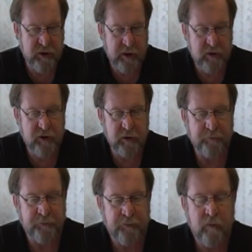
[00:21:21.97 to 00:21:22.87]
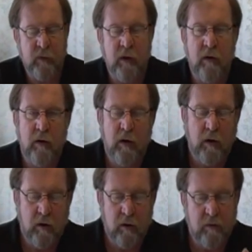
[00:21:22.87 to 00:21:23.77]
changing.
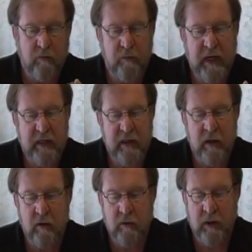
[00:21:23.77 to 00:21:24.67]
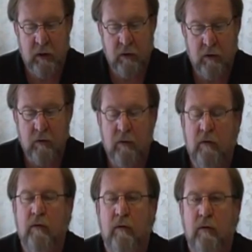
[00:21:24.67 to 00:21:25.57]
Back down here